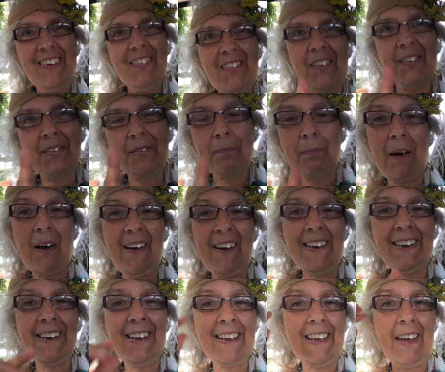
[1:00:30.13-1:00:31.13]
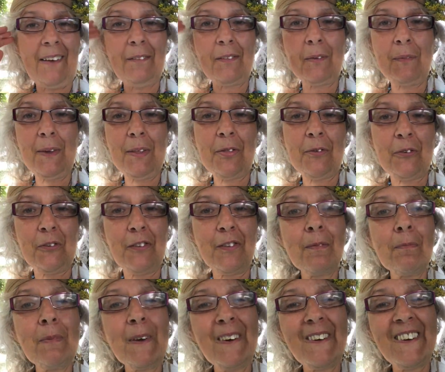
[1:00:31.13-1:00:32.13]
It came to me through
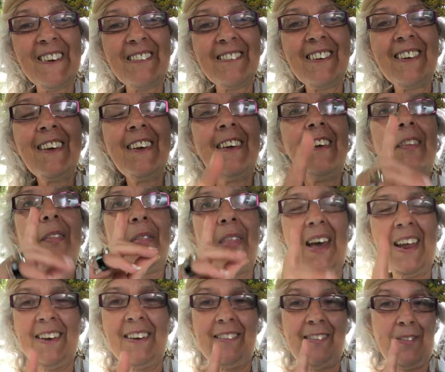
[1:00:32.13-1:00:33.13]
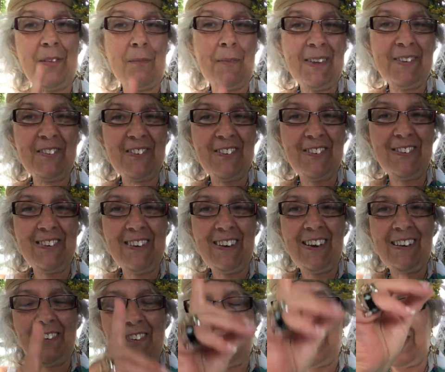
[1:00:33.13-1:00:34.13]
spirit. That is the masculine
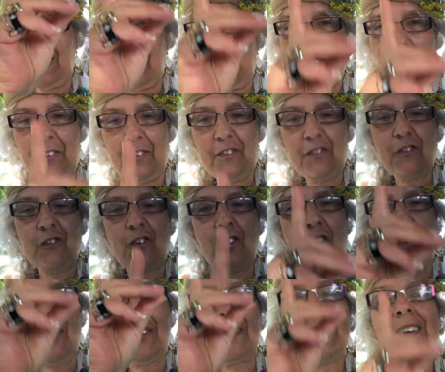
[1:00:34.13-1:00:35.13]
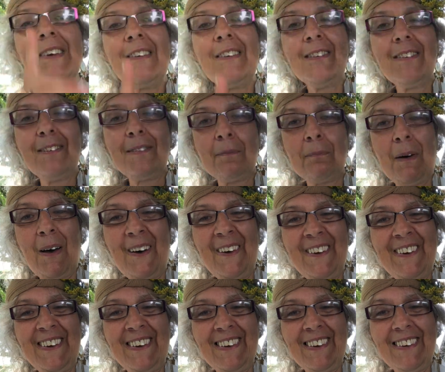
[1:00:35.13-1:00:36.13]
energy, the strong
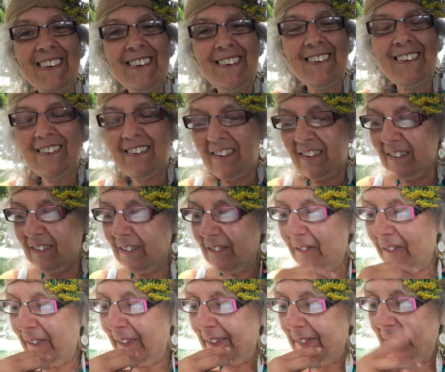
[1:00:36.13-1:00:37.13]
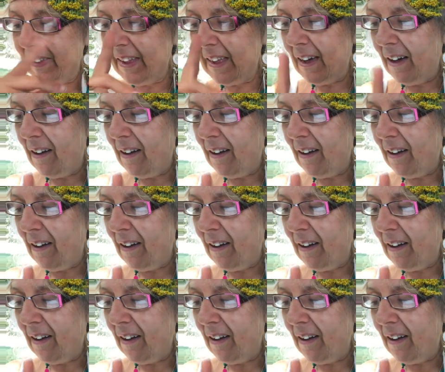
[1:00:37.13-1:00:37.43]
spine. All right, the